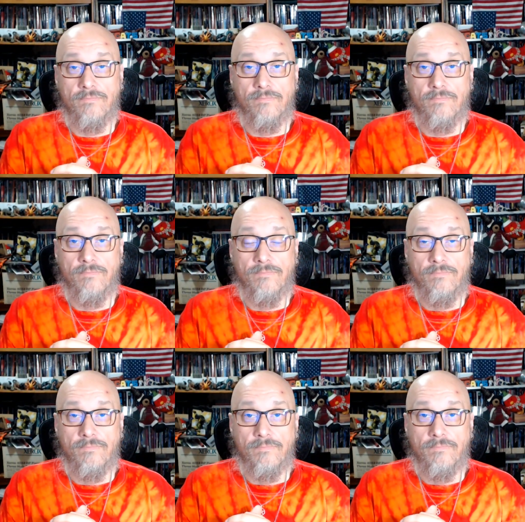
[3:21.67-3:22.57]

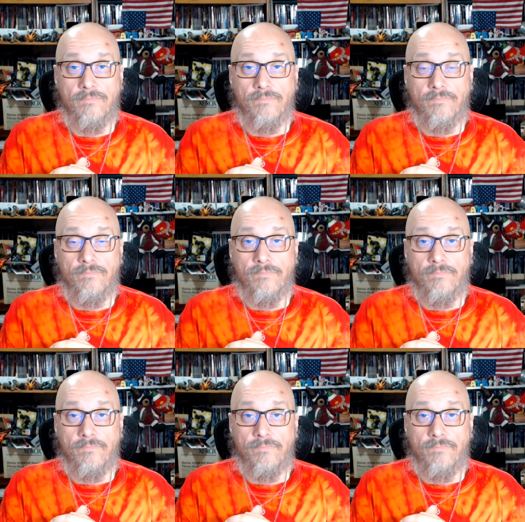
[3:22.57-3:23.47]

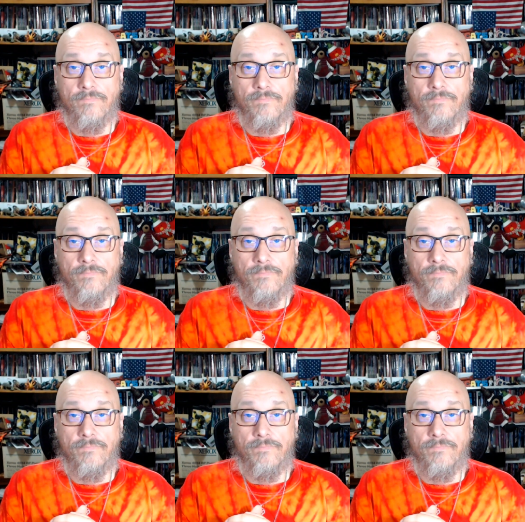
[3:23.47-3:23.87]
[no speech]